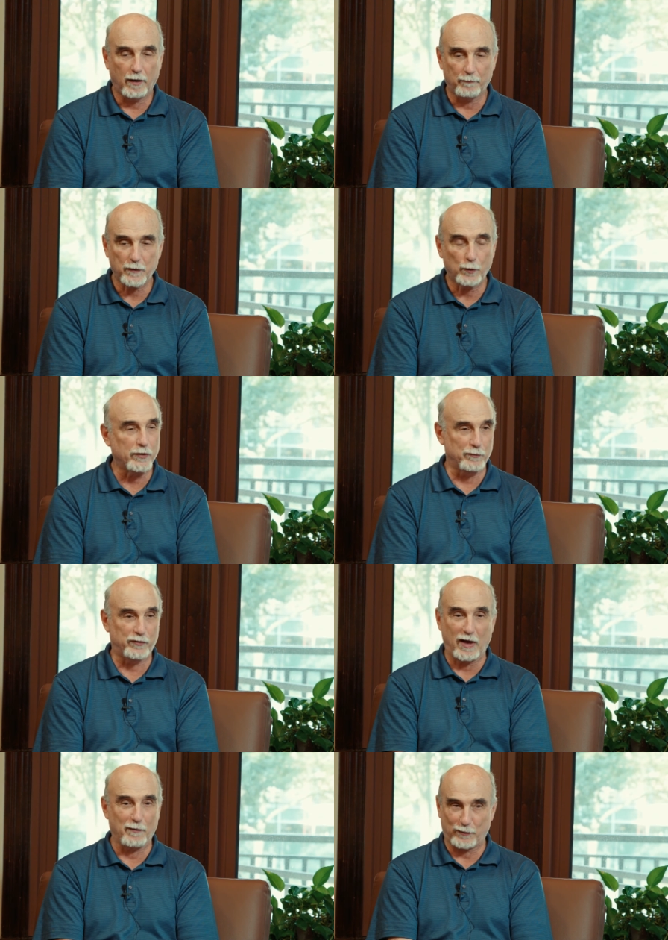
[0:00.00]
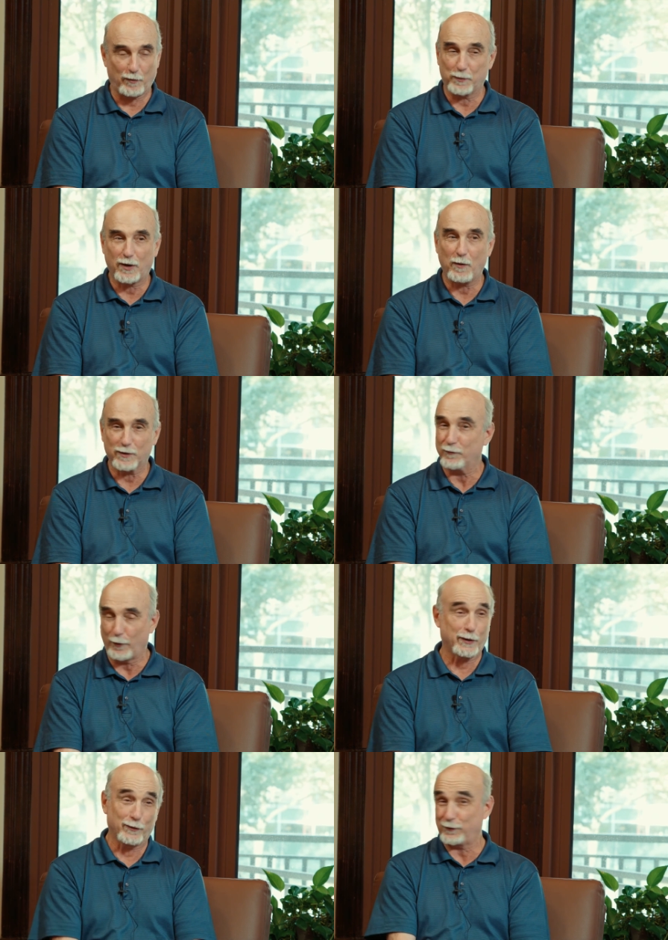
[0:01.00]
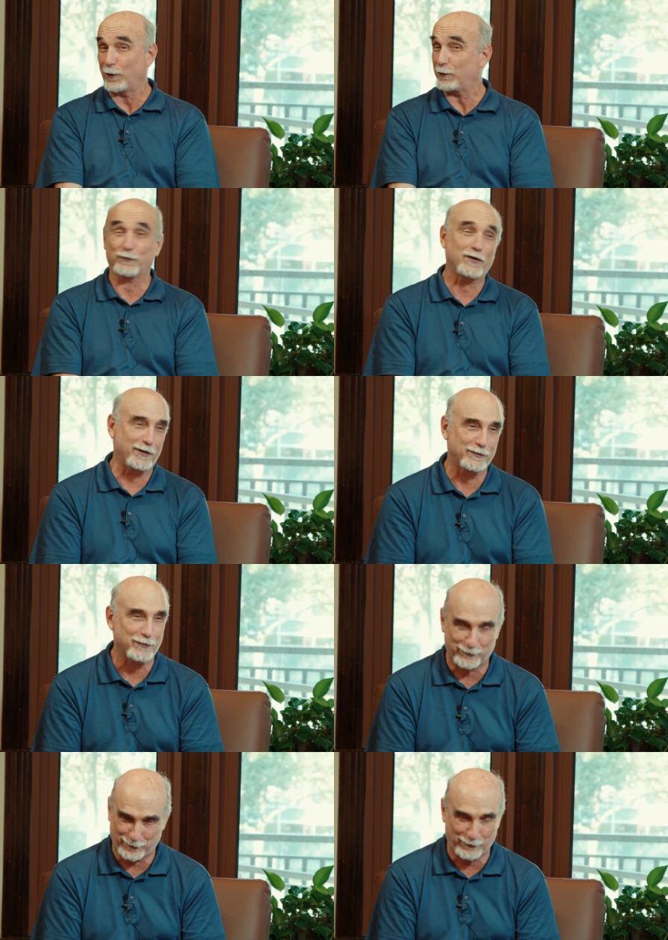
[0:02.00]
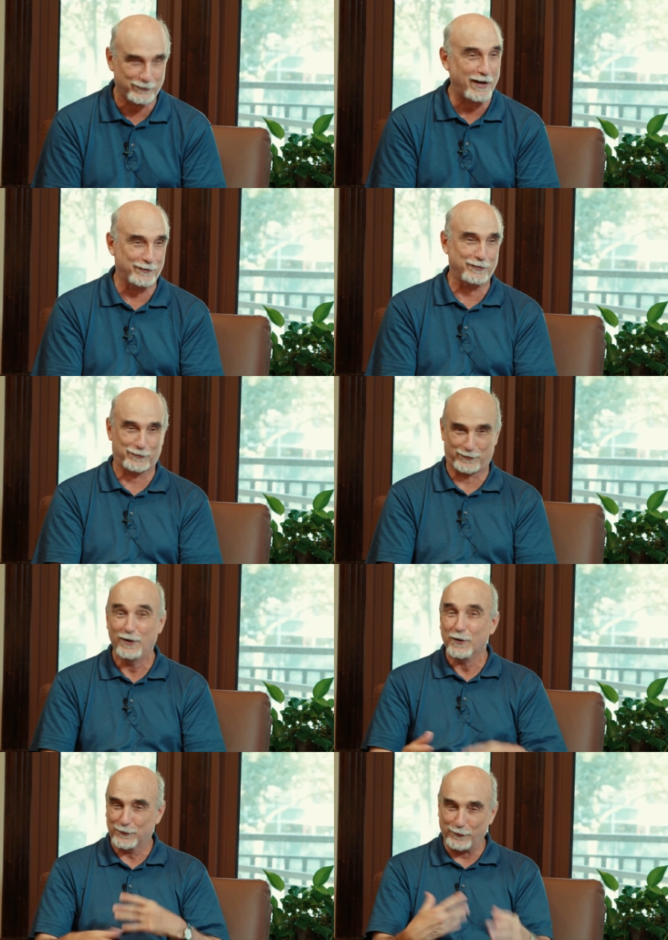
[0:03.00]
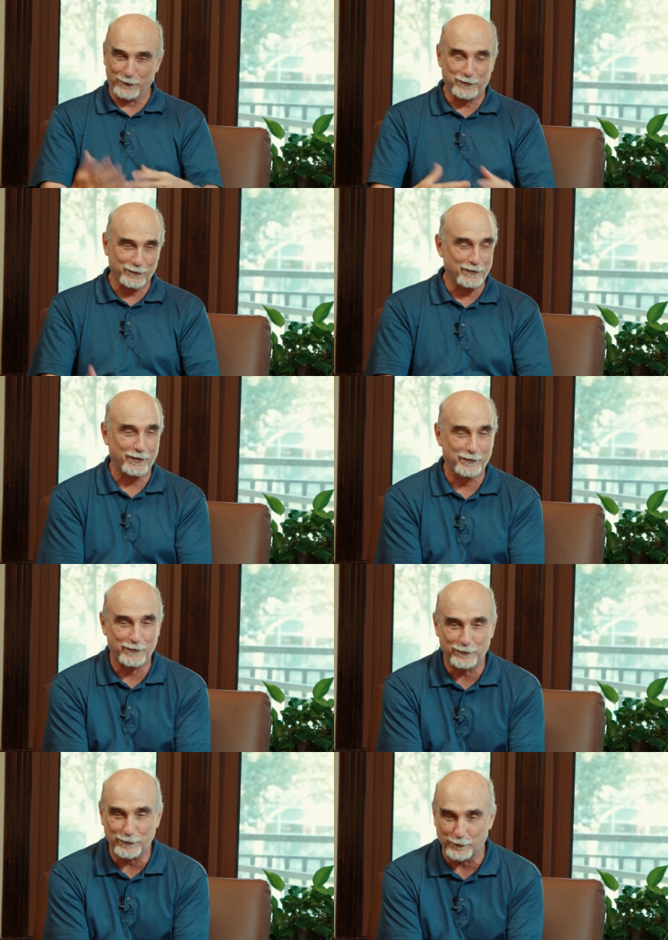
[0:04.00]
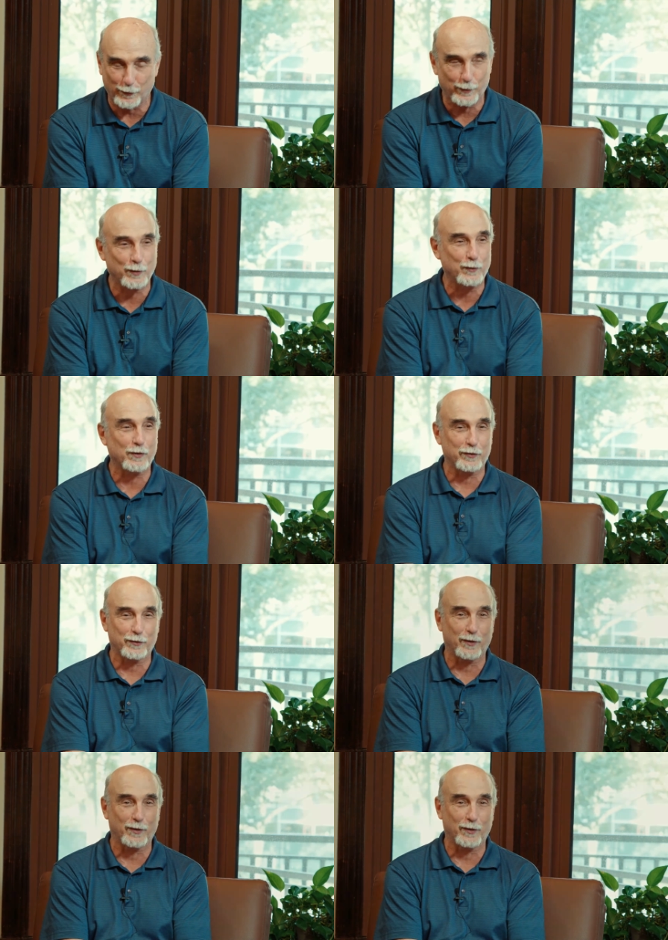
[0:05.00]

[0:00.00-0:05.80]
who themselves are becoming very good social scientists. So this is a very fruitful